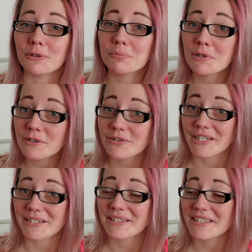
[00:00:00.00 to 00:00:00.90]

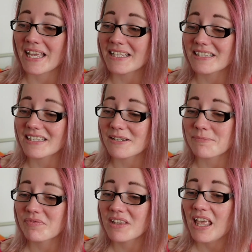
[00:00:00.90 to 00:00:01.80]
projects.
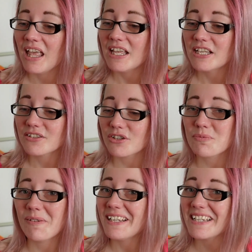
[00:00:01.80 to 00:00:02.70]
And So
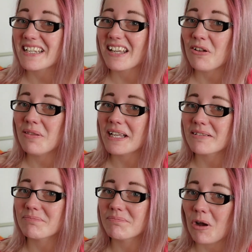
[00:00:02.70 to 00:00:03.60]
spring isn't all
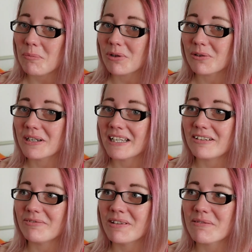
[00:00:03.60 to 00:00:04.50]
that popular.
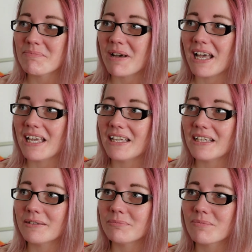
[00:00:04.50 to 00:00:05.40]
Like with my